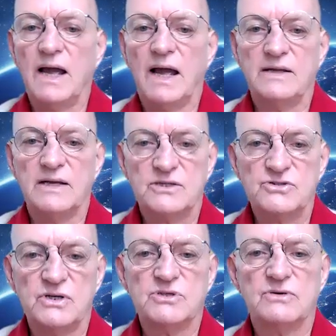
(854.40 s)
And the
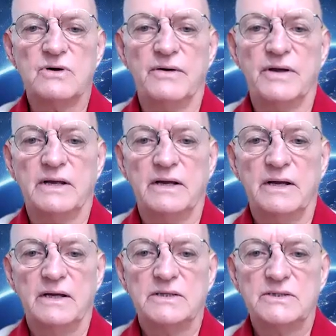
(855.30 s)
extremes are growing.
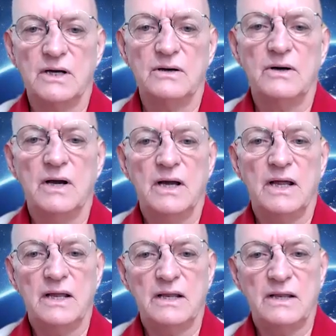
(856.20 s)
So
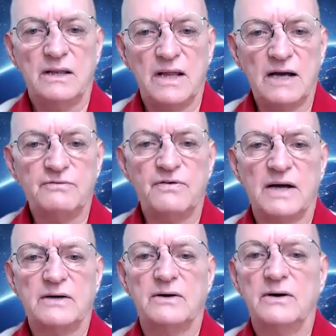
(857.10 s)
that
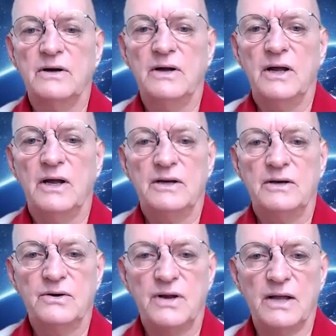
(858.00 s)
factor,
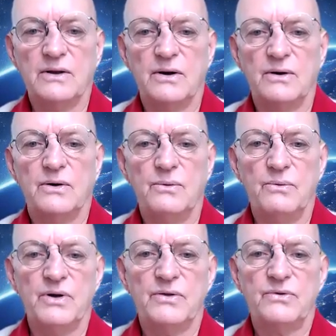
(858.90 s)
together
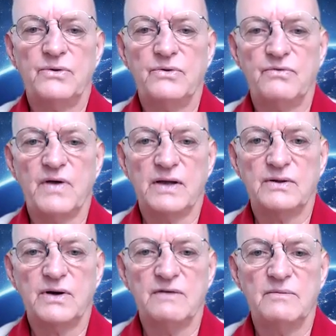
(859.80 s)
with the fact
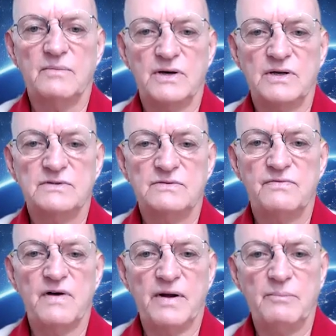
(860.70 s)
that government is
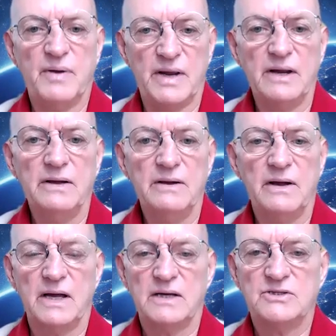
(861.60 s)
very big,
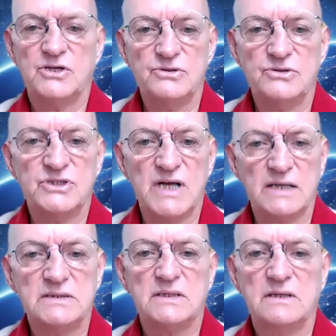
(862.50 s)
has huge
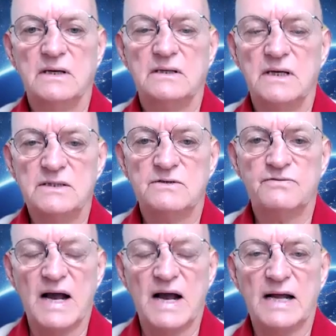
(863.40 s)
debts, needs to
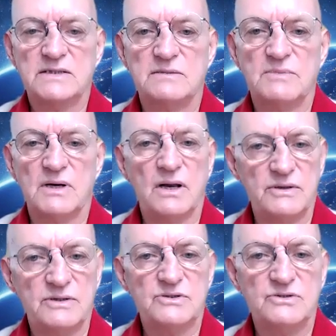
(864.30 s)
finance them at low
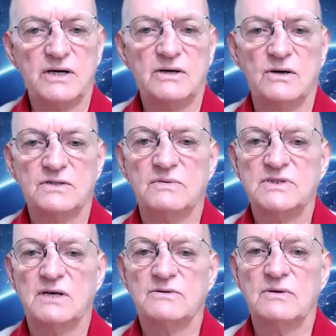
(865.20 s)
interest rate costs from the
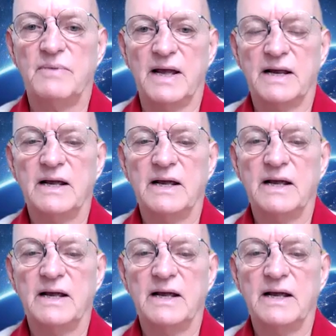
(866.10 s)
central bank,